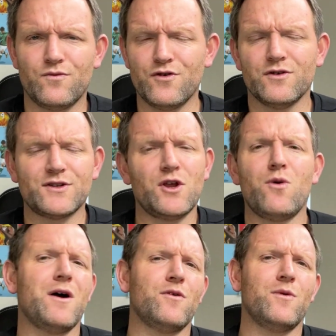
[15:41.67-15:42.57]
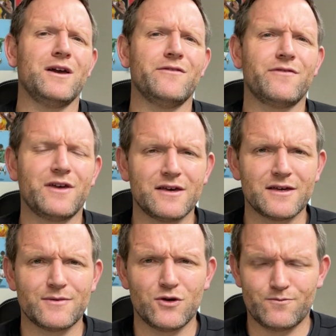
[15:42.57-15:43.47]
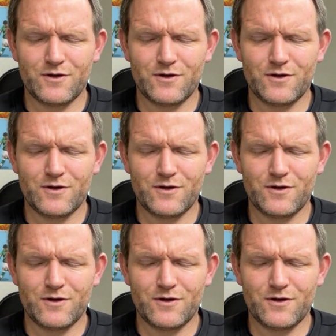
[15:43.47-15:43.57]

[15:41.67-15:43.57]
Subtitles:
There is no other way of kicking.